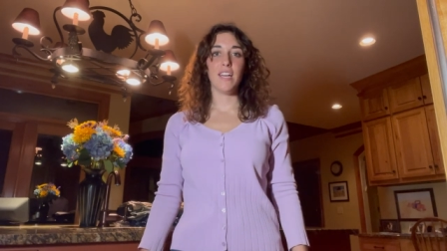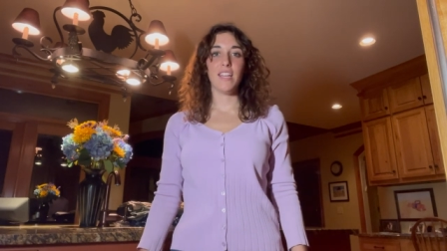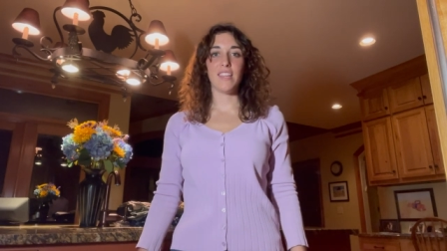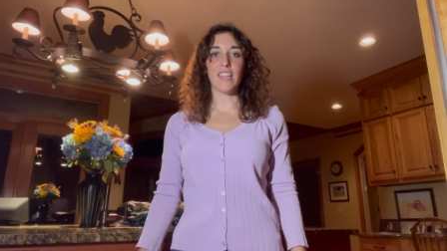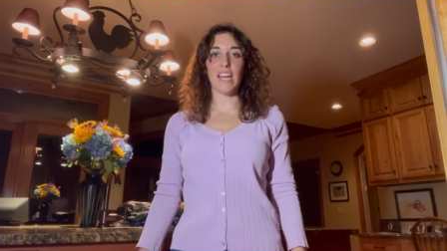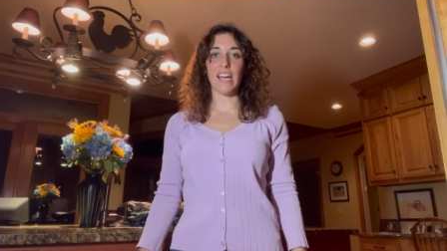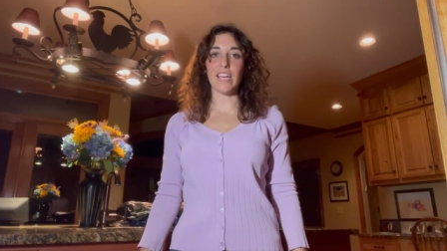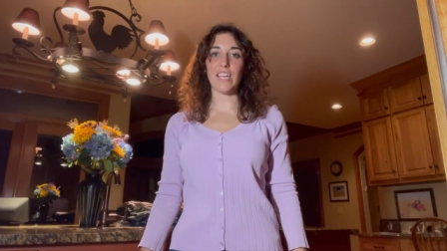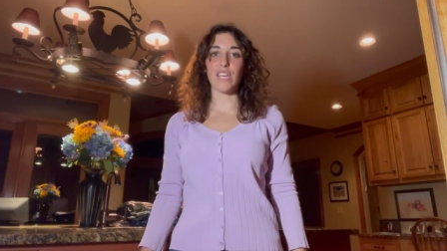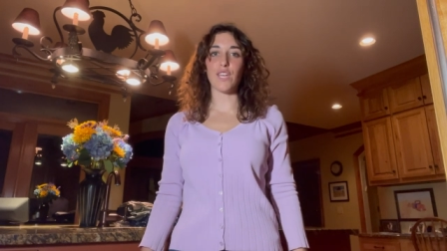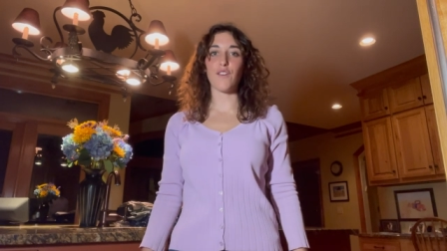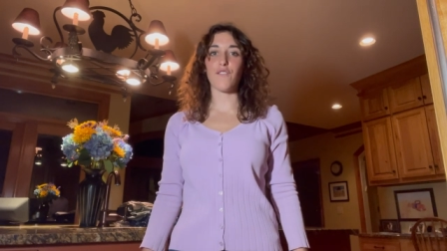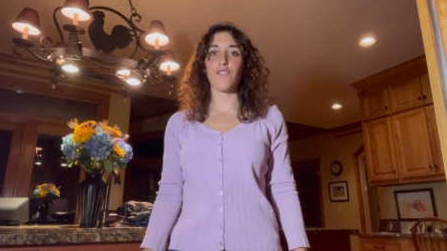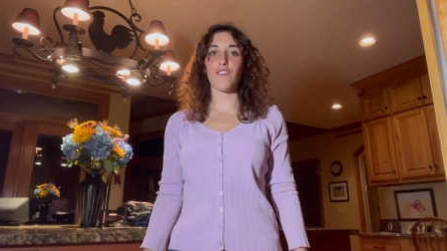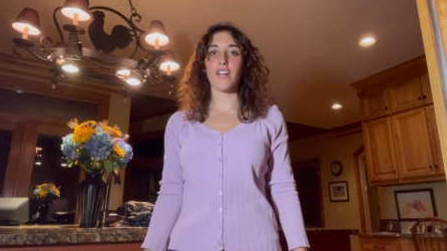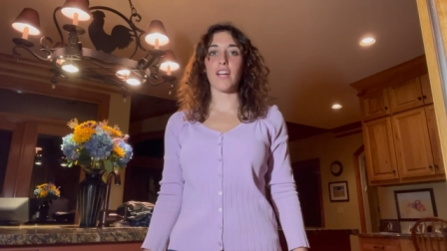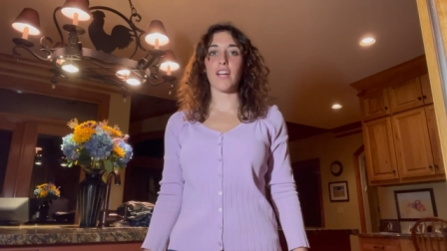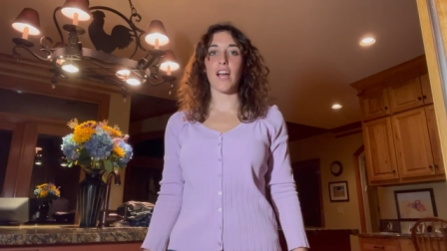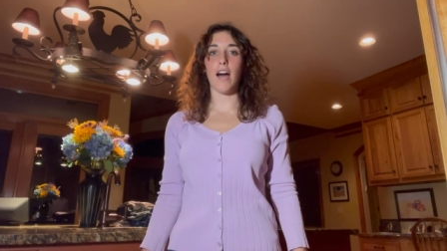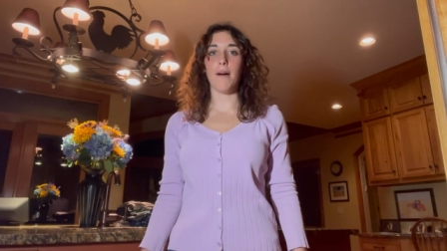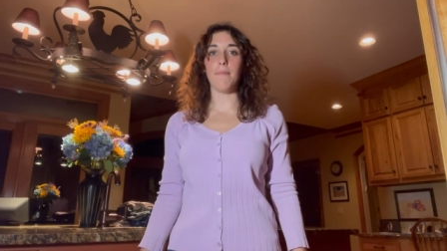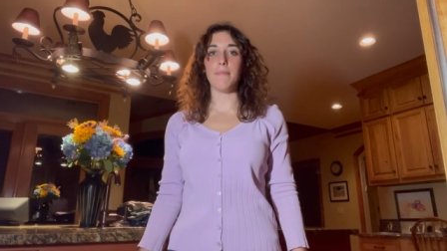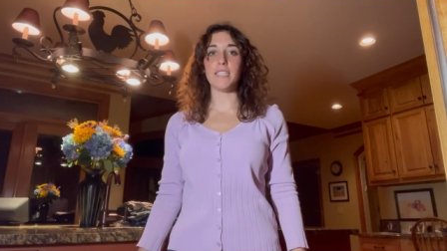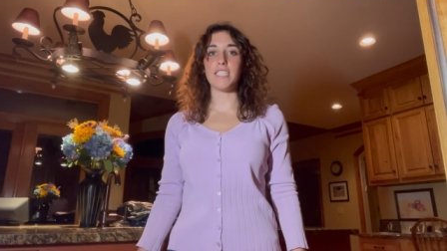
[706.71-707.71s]
Thank you for
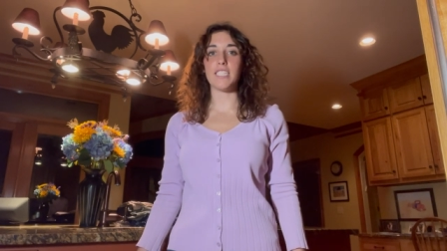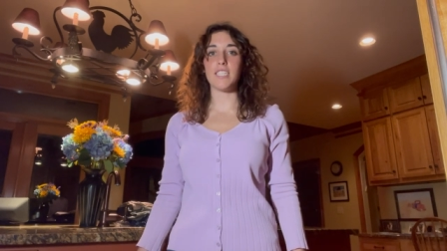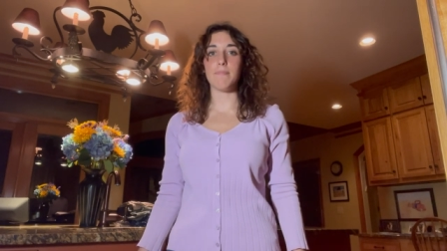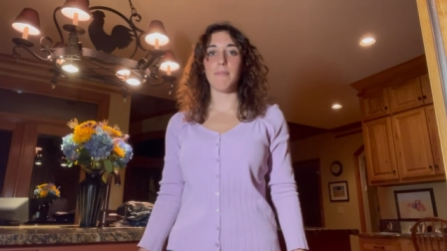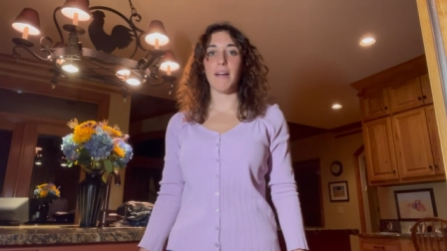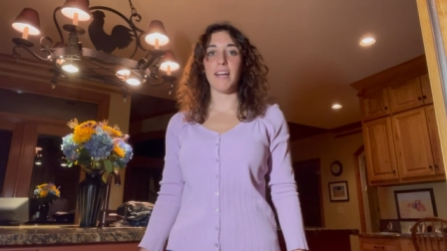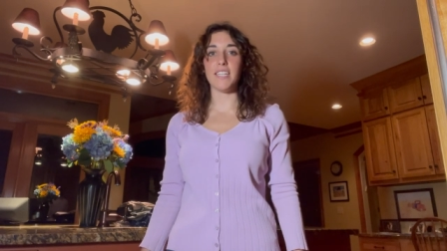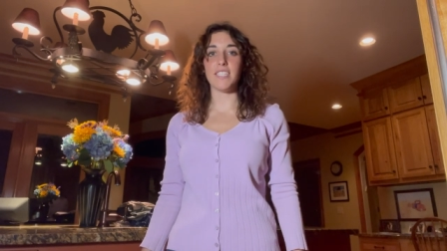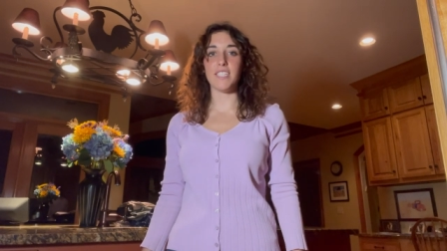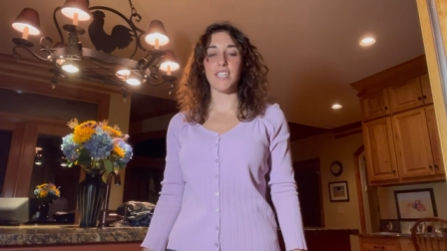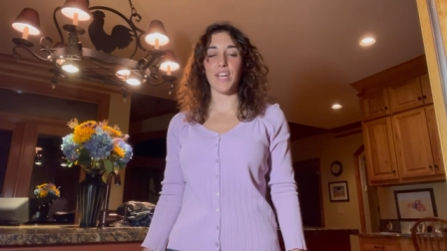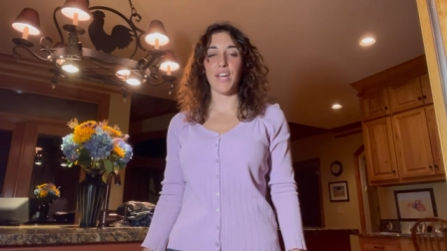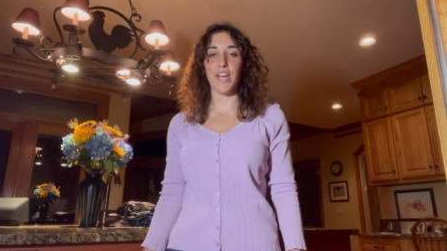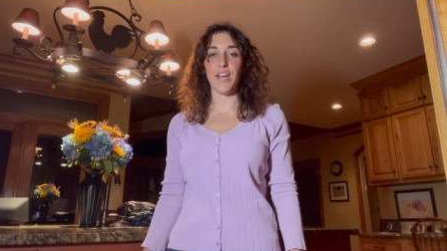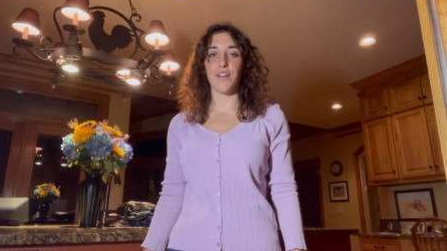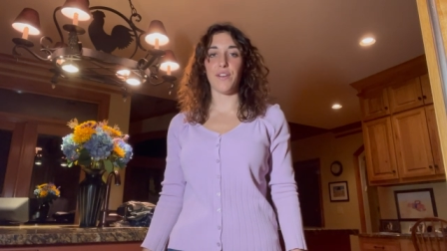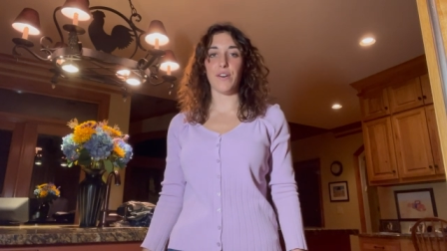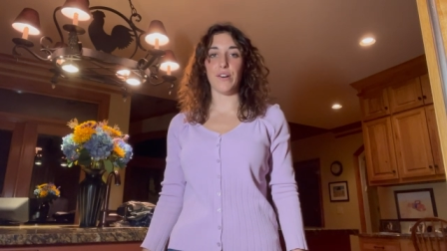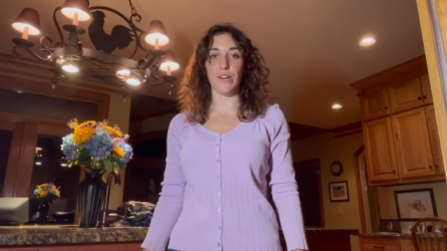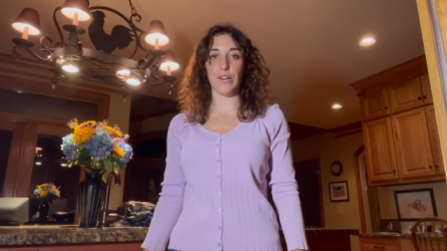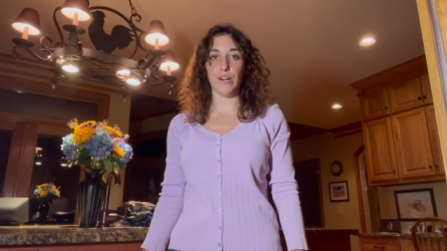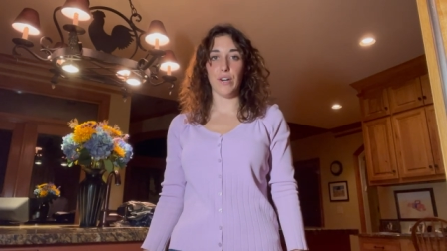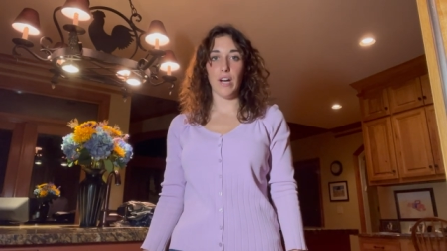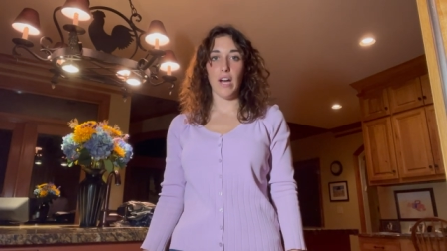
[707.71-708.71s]
coming to my
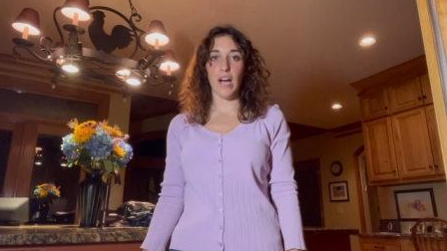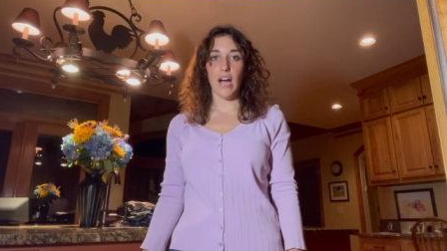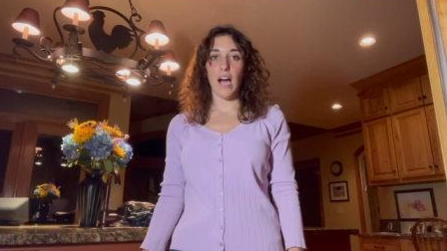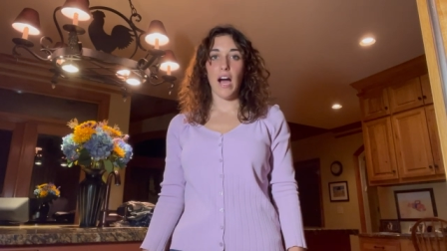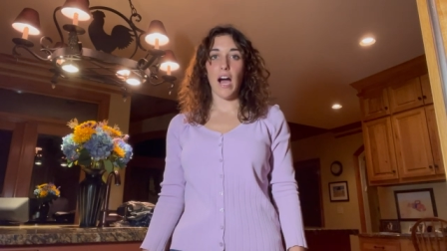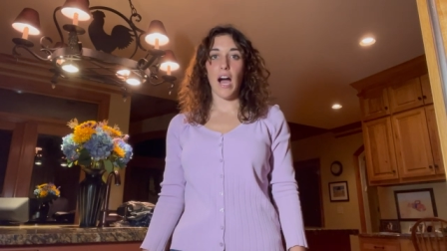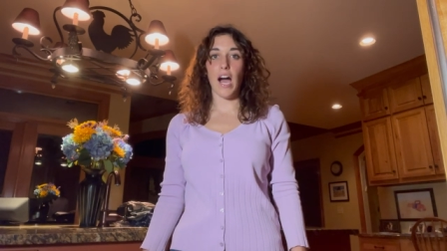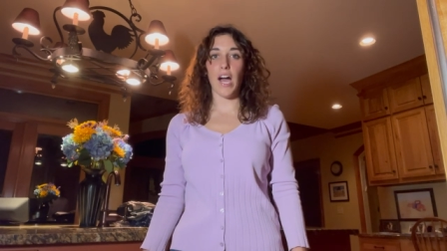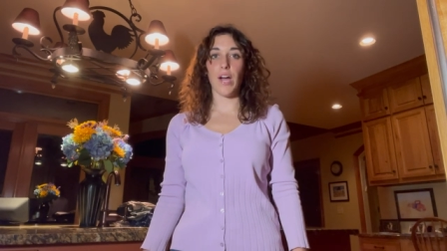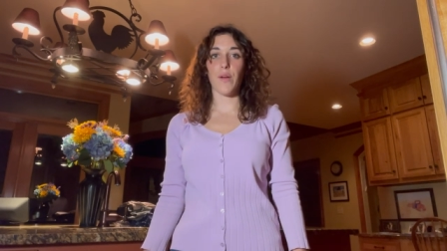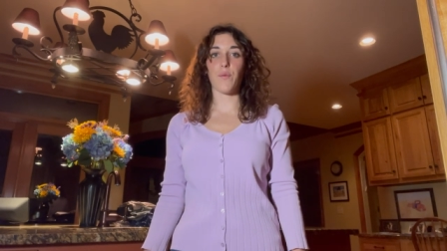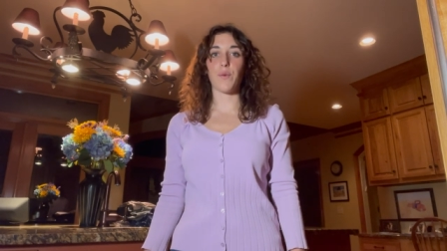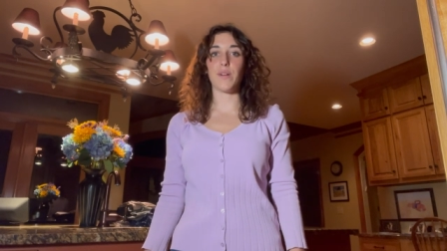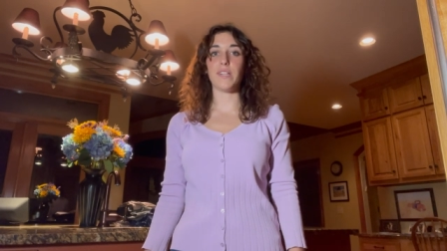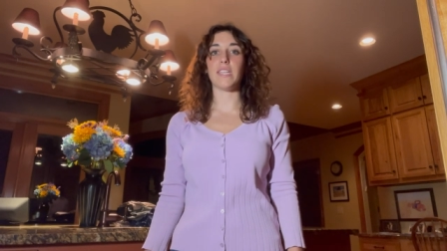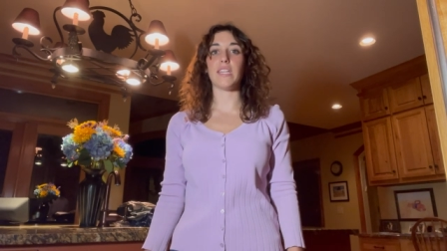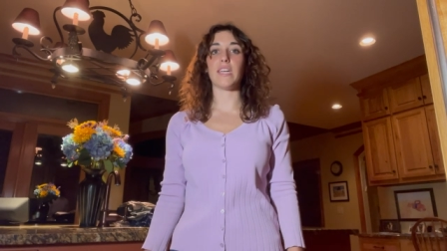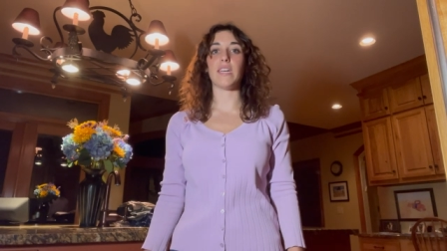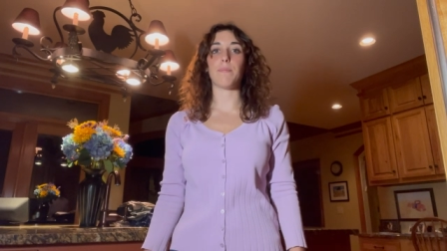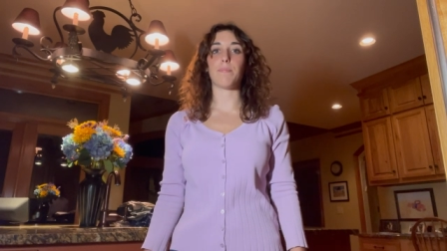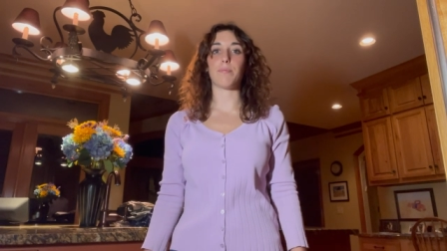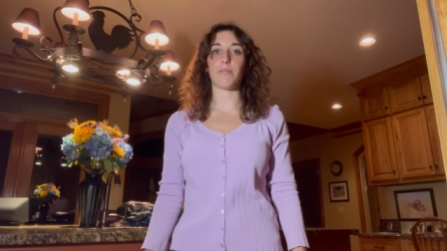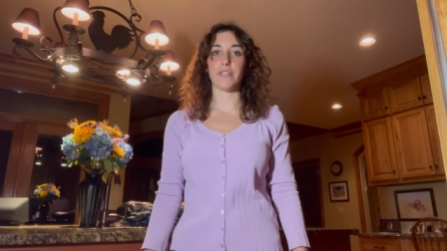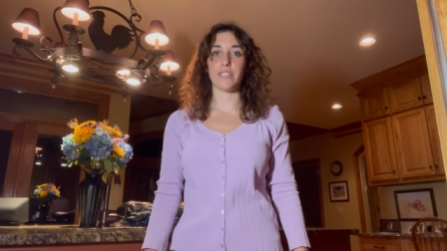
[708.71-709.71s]
channel. I
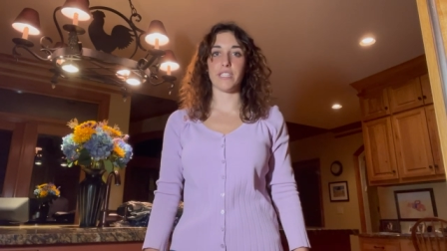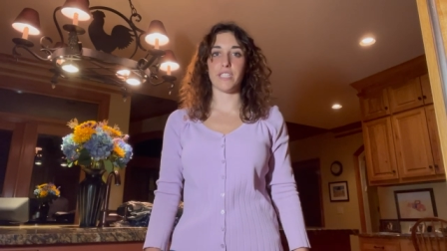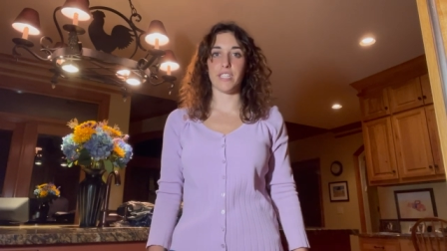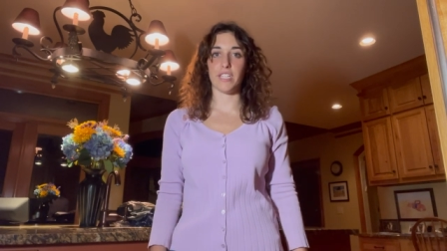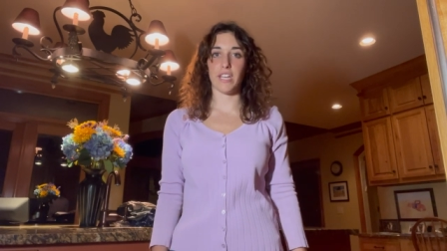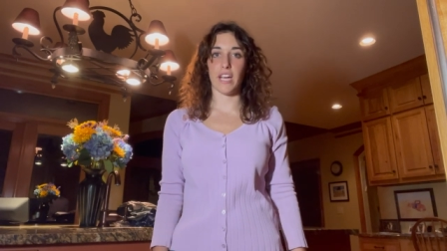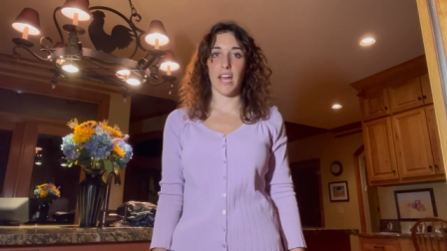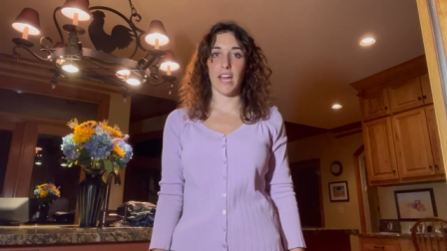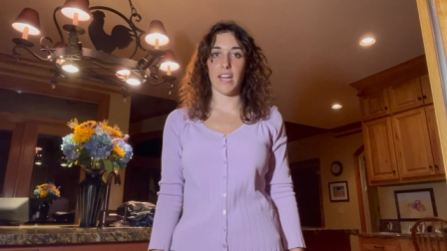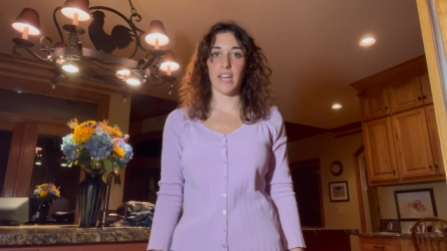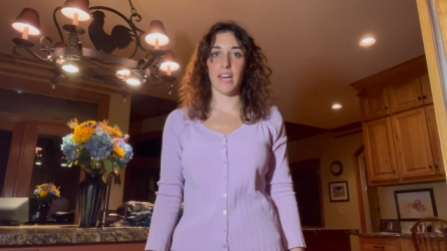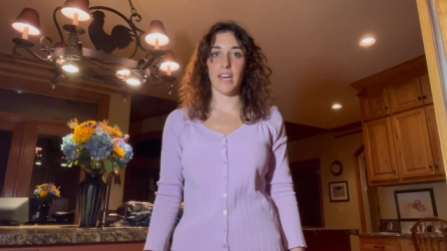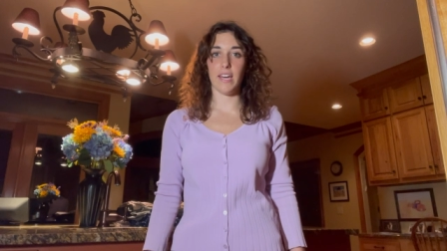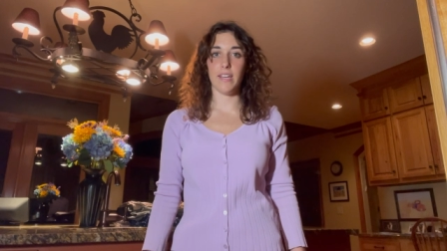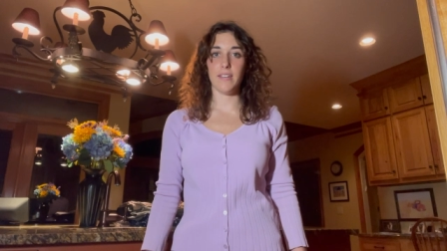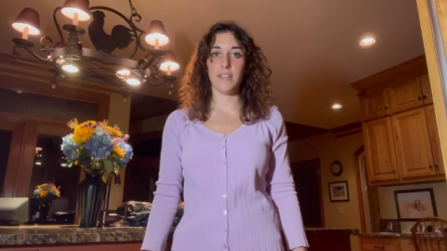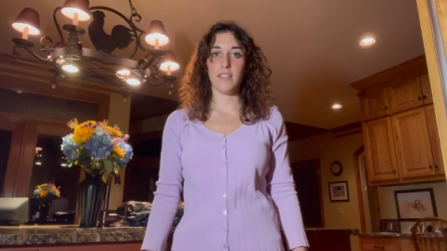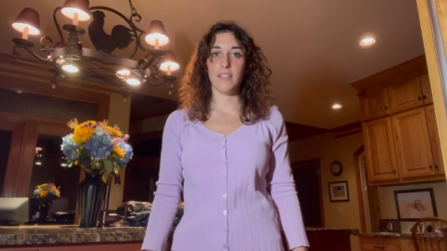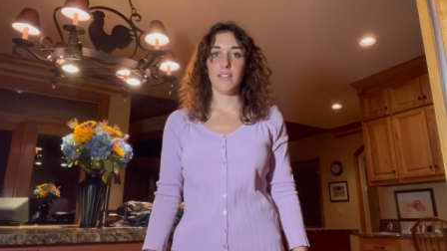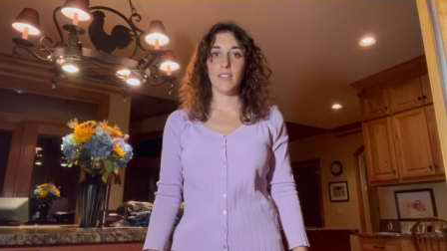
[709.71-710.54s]
really appreciate it.